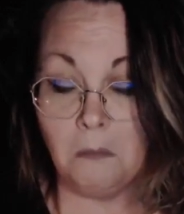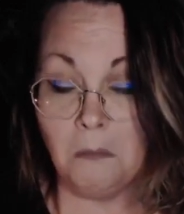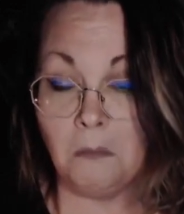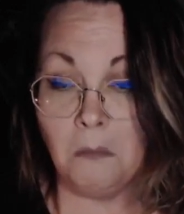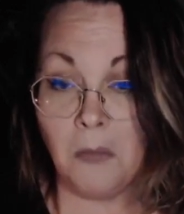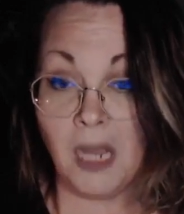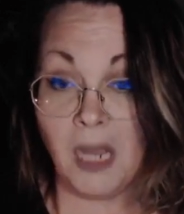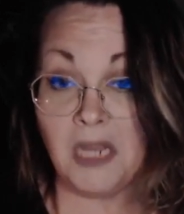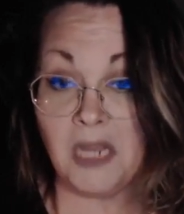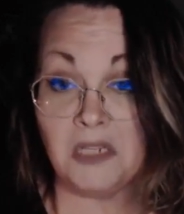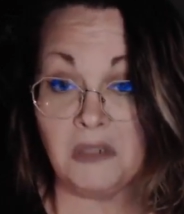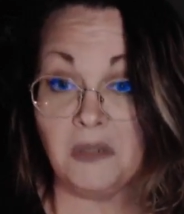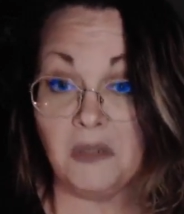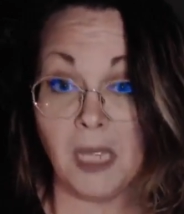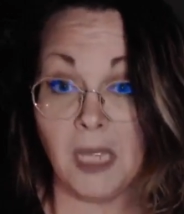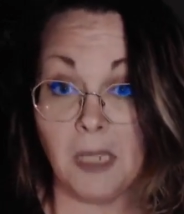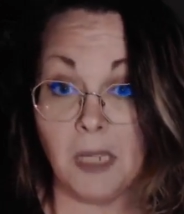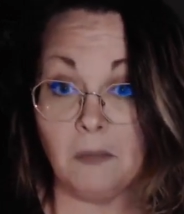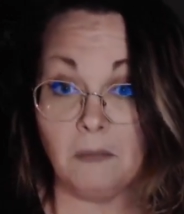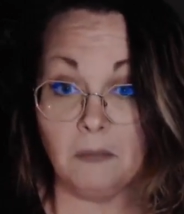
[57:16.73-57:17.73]
I can do
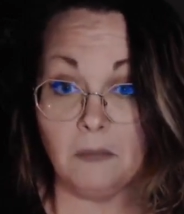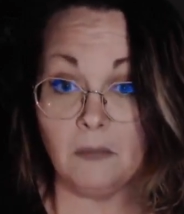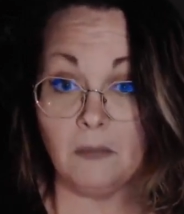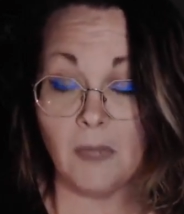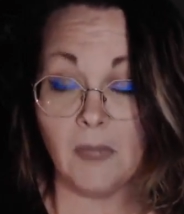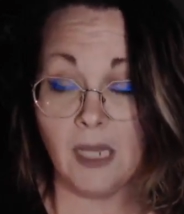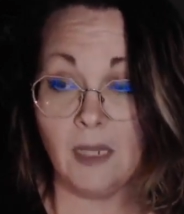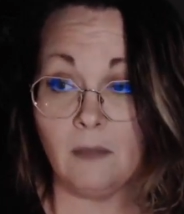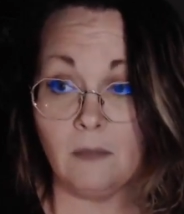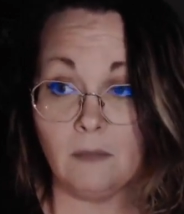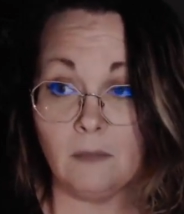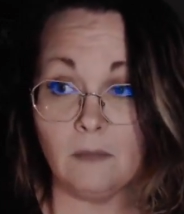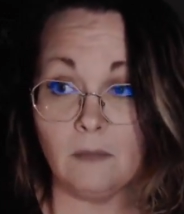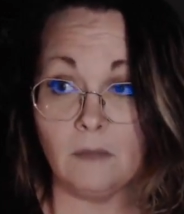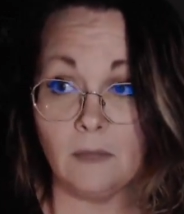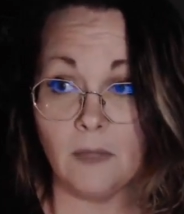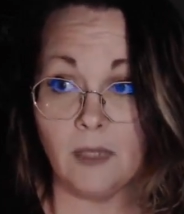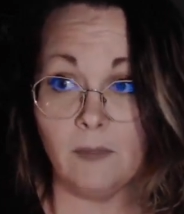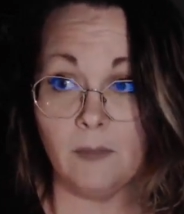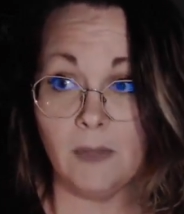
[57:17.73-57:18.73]
that. Yeah,
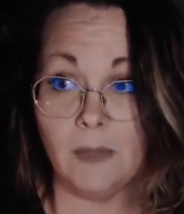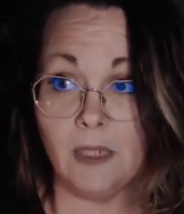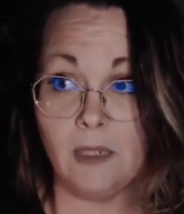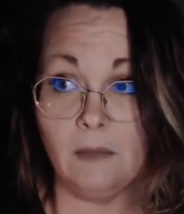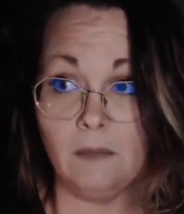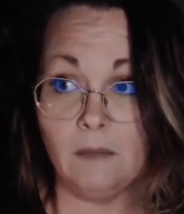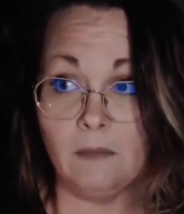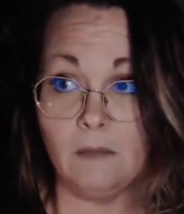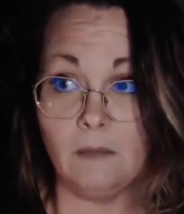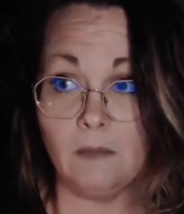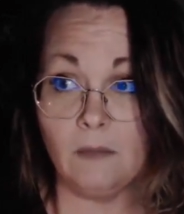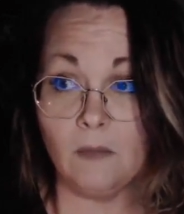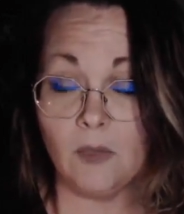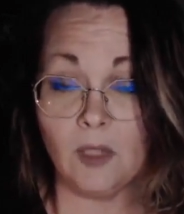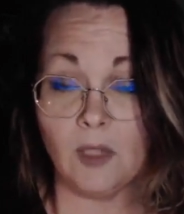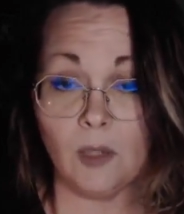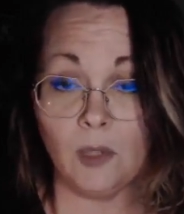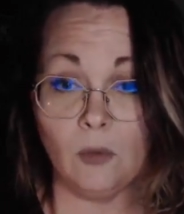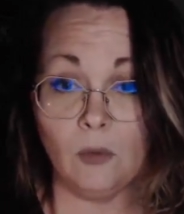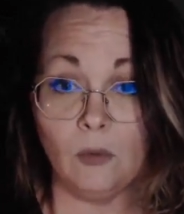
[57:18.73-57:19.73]
that'd be
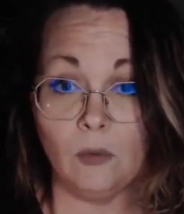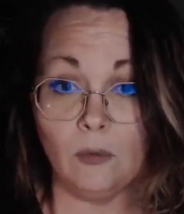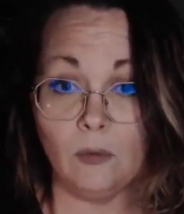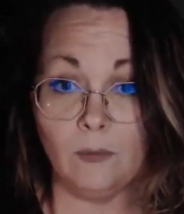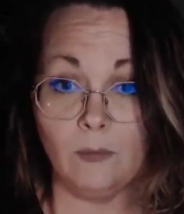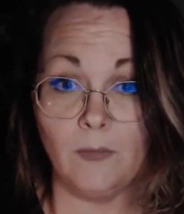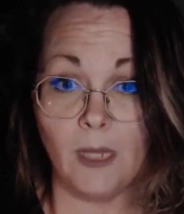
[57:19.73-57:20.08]
really cool.